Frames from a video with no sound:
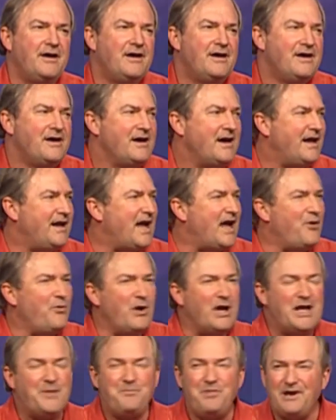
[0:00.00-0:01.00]
And I
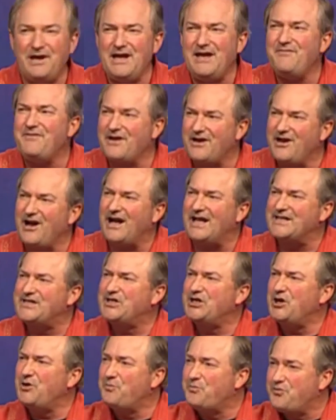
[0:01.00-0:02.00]
really believe that God's
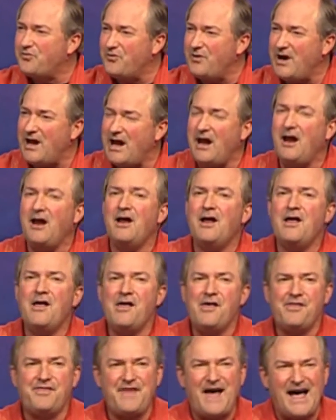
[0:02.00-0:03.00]
going to bring
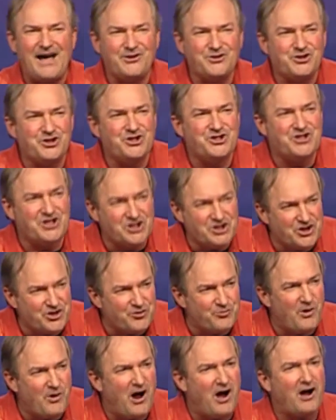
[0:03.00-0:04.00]
thousands into the
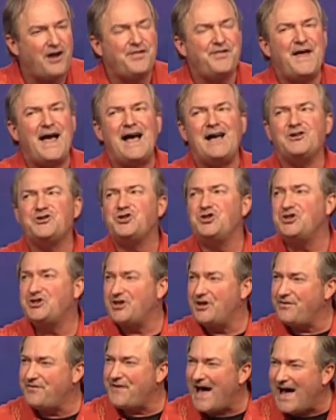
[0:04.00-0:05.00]
rock, thousands
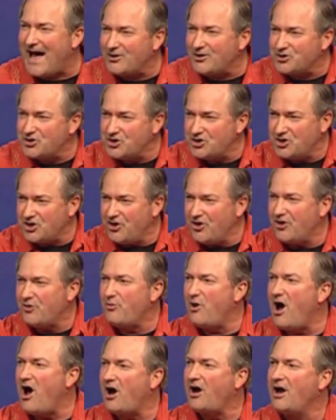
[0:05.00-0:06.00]
and thousands into the
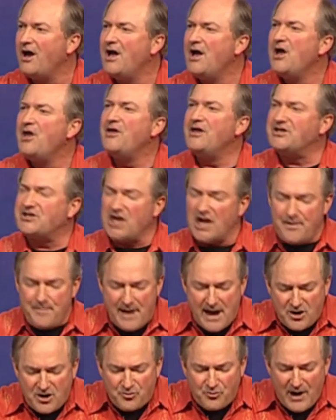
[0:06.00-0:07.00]
rock. There's going to be
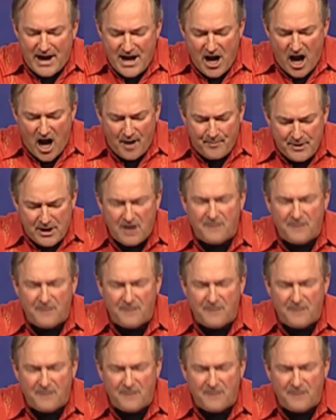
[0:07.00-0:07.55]
a great army of